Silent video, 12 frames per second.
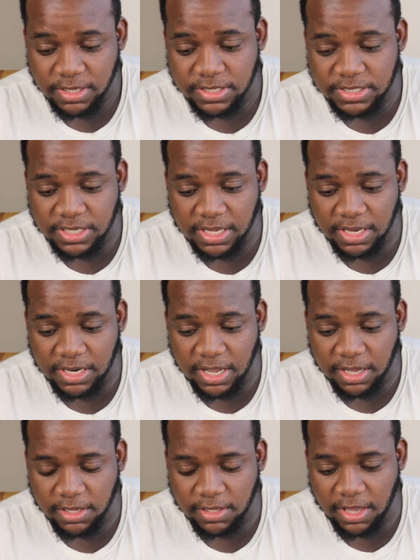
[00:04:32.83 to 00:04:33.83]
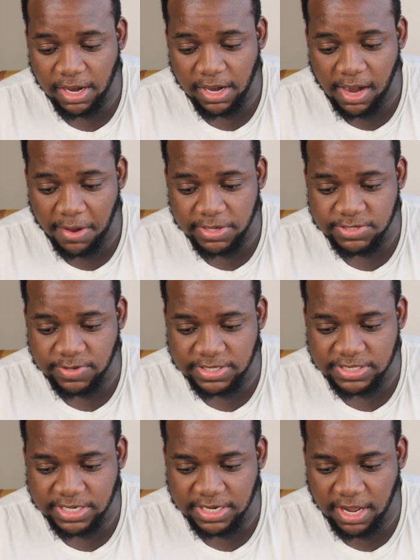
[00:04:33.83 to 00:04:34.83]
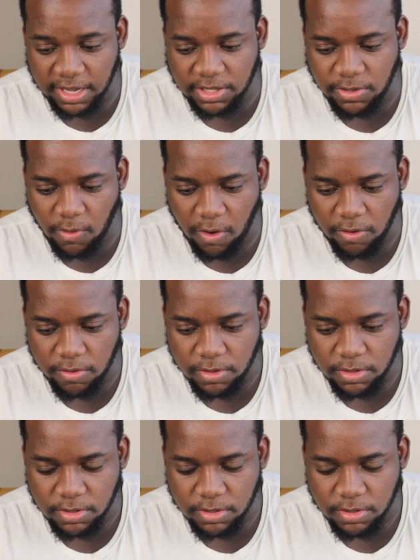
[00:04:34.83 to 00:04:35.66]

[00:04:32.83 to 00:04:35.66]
This nigga knock. Uh, now I swear this nigga knock you out.